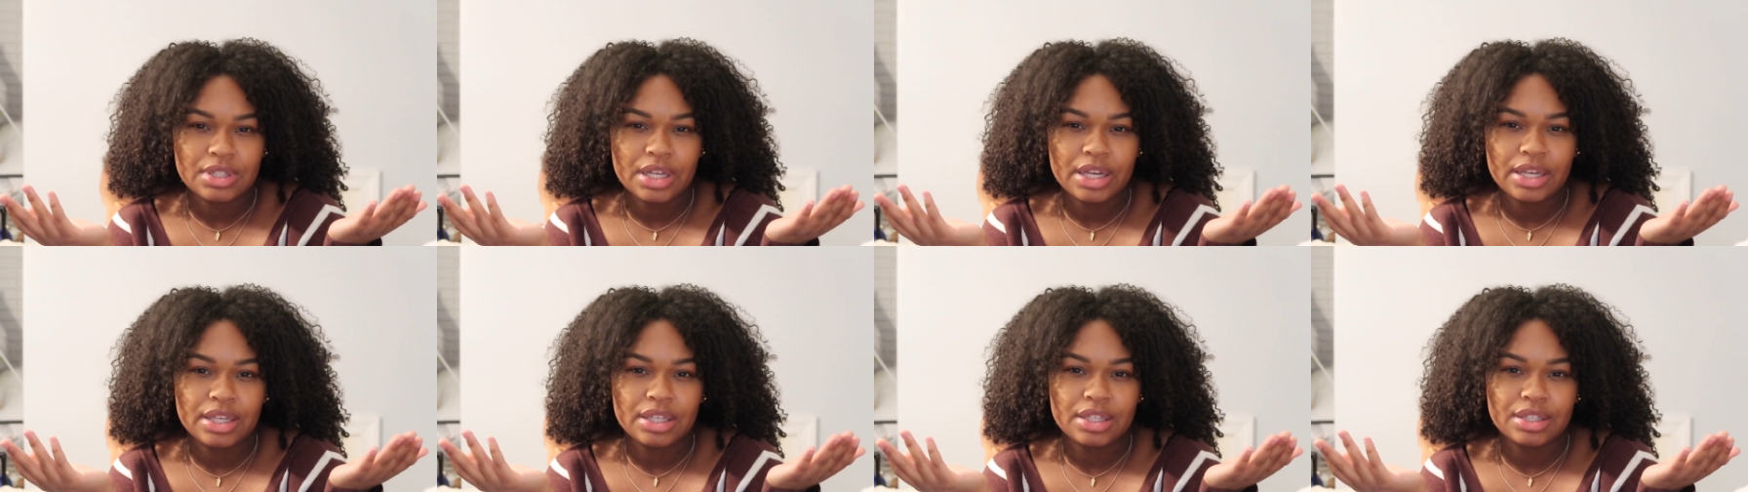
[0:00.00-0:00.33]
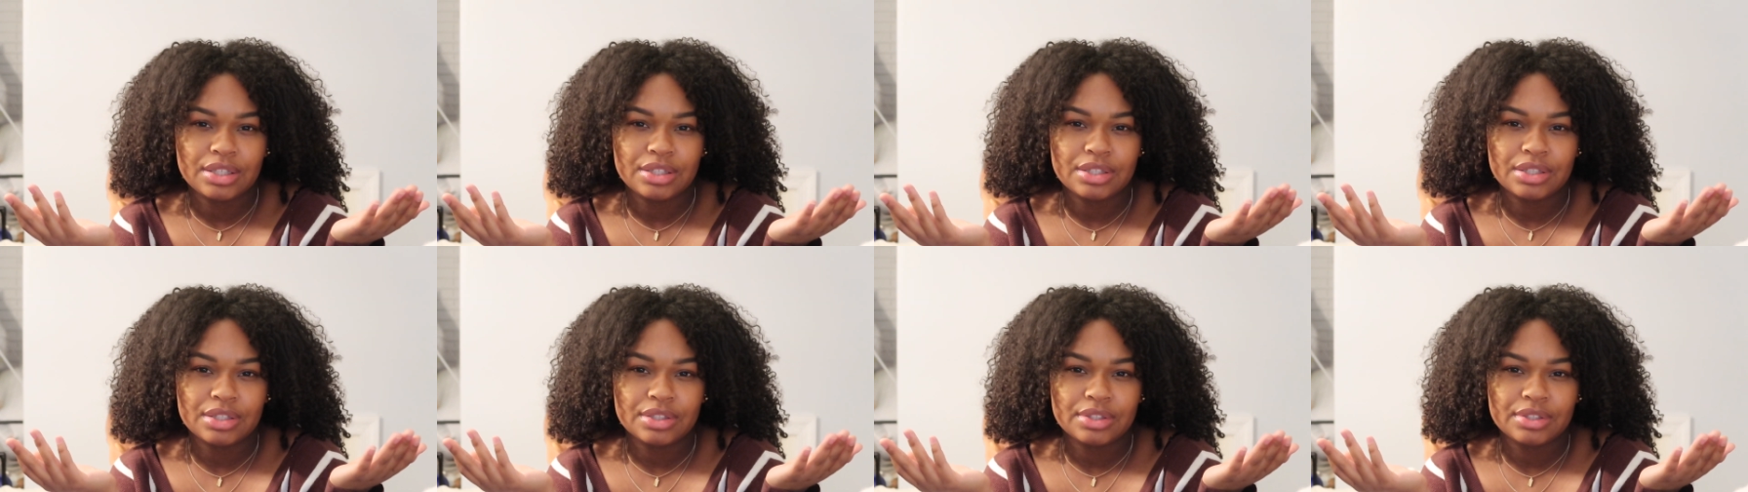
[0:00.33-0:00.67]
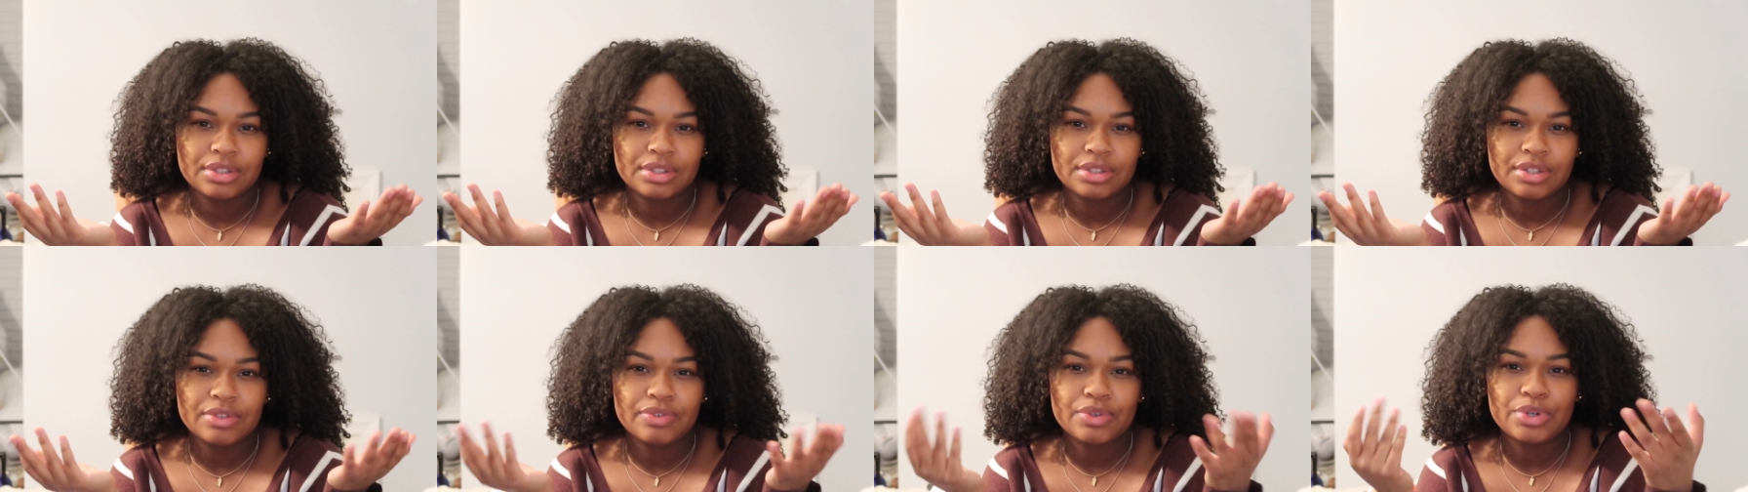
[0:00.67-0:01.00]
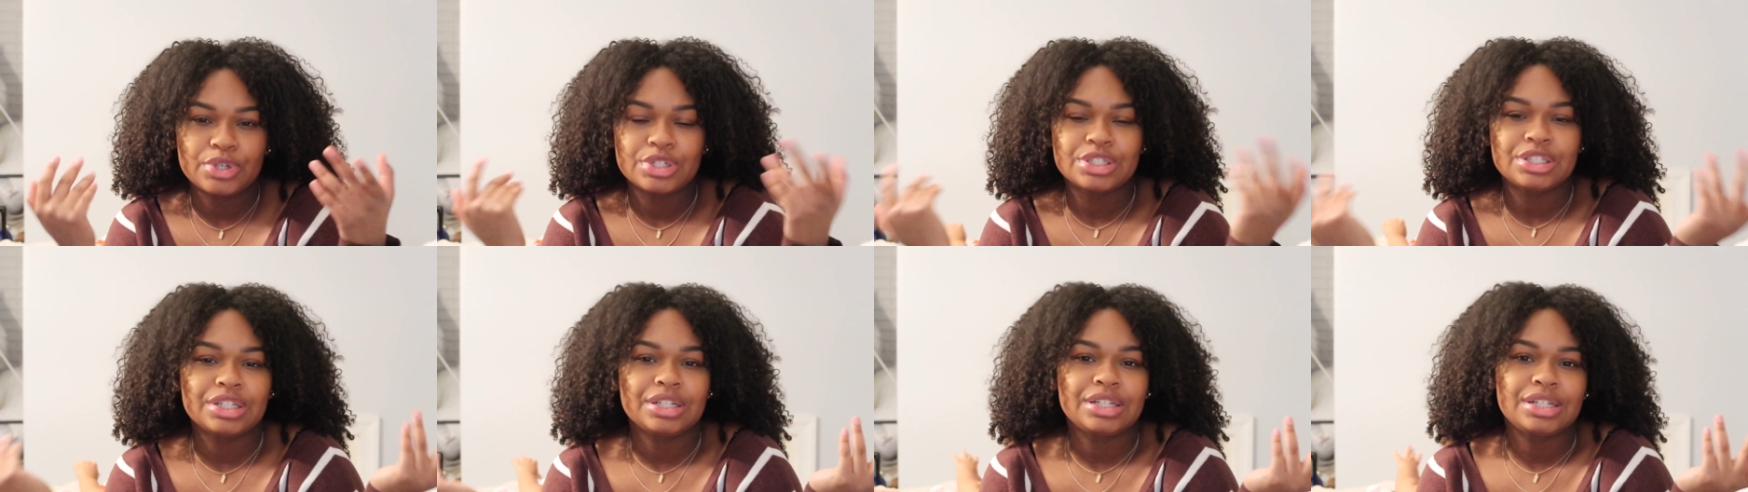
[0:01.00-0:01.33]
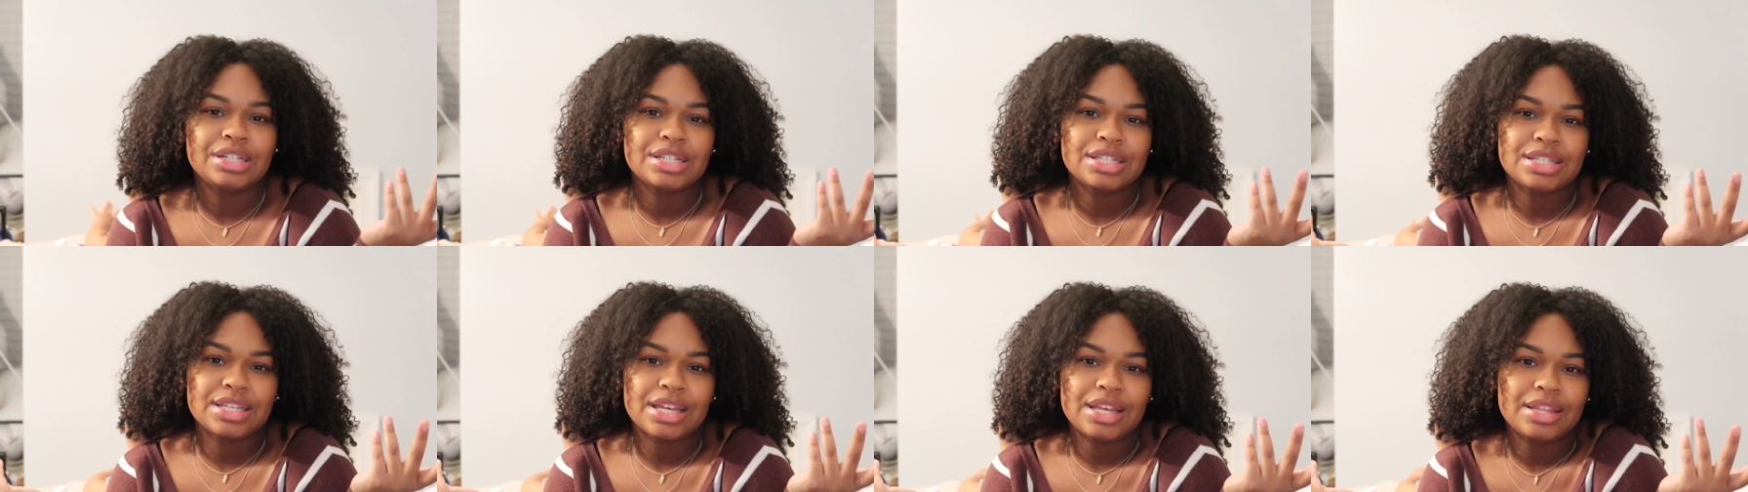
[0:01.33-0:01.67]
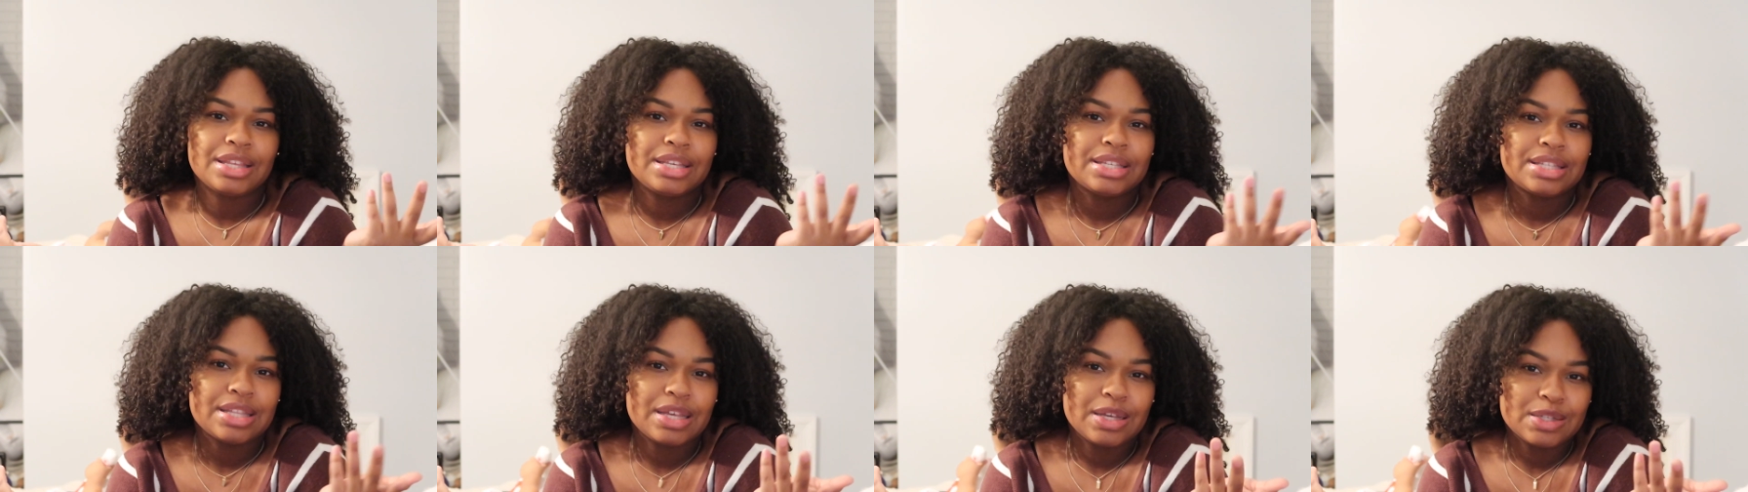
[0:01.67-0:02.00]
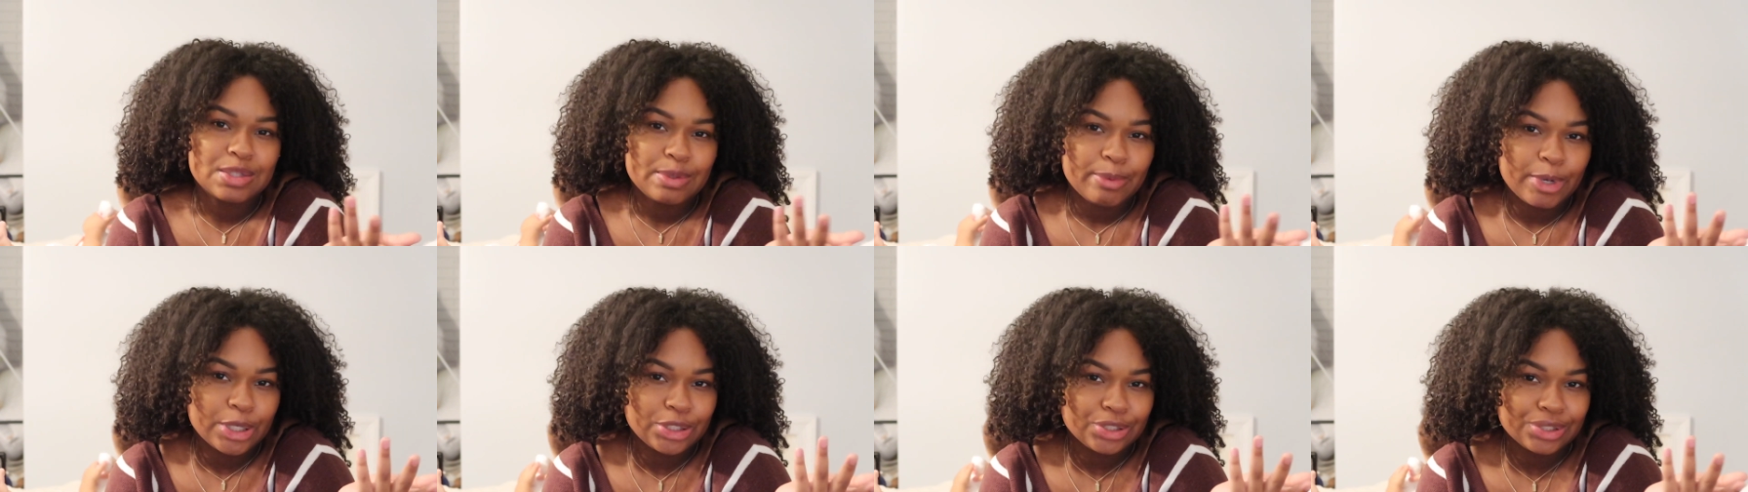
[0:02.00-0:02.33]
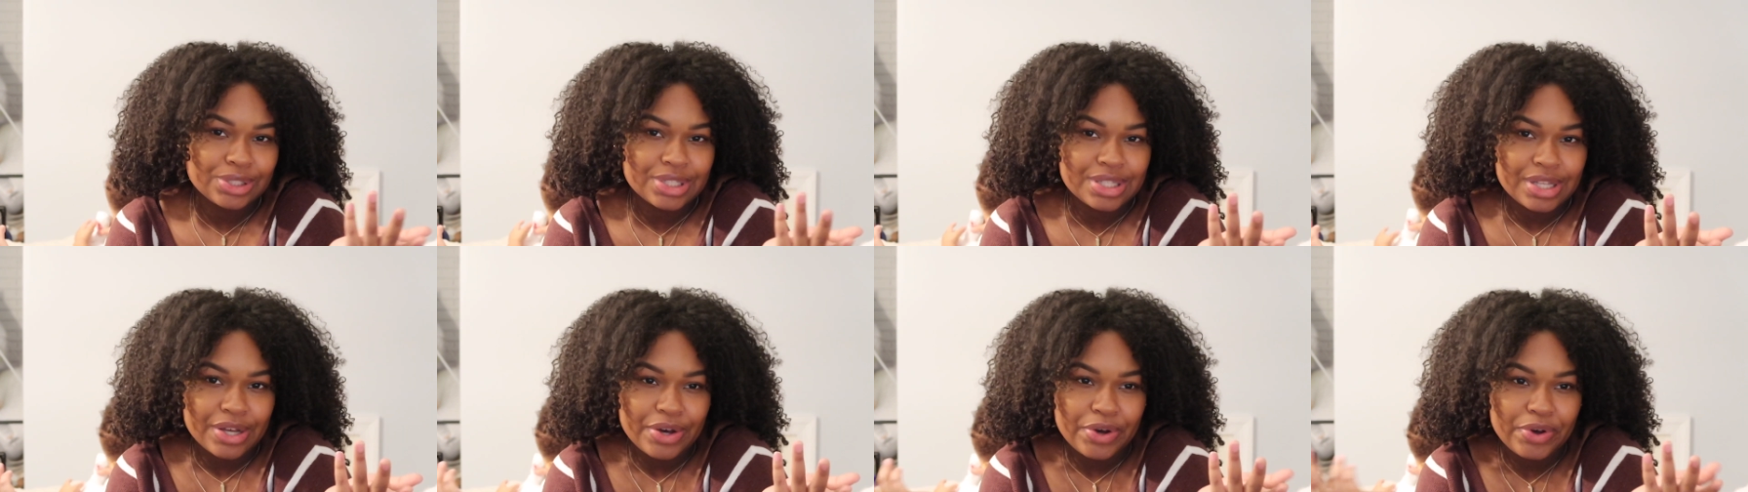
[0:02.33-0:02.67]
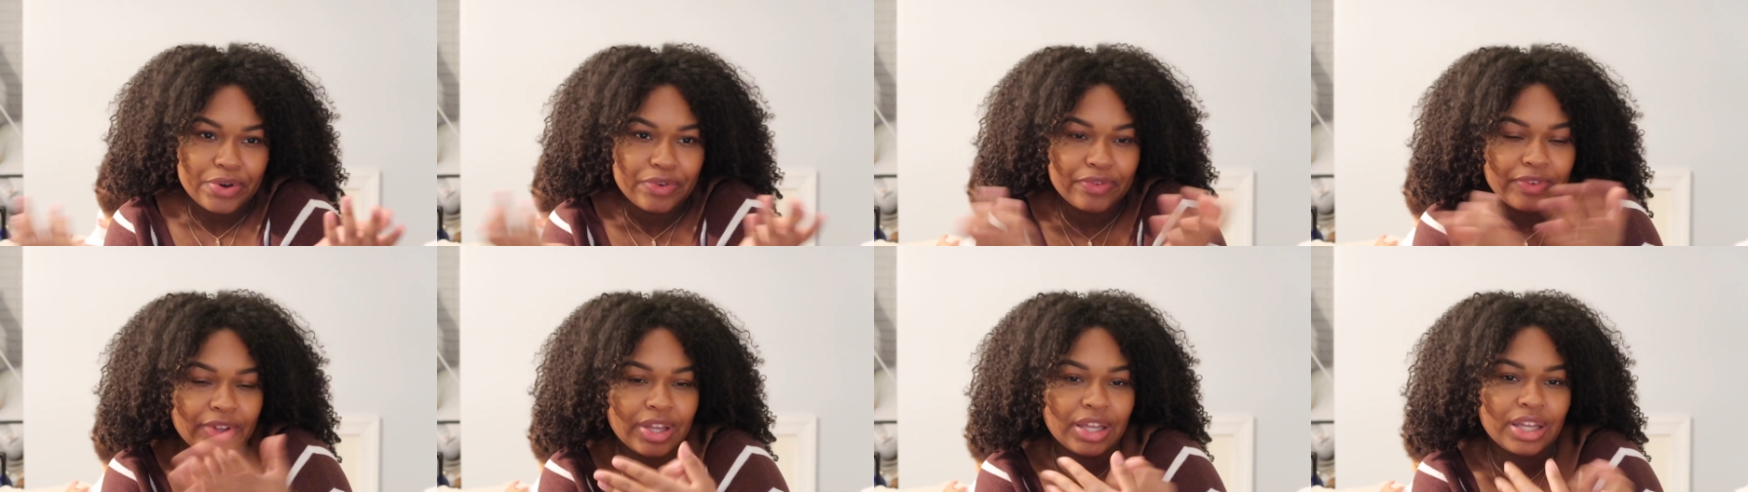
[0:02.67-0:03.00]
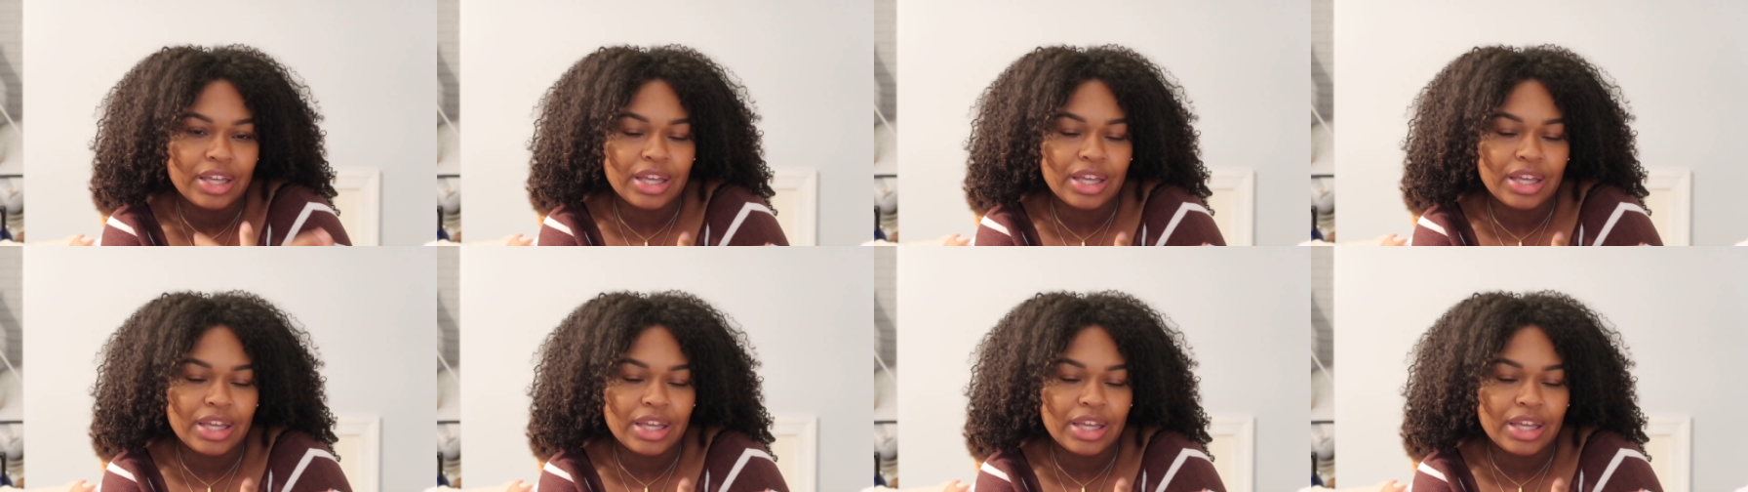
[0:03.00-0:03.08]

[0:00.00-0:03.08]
Like, of course you're gonna say these things about yourself,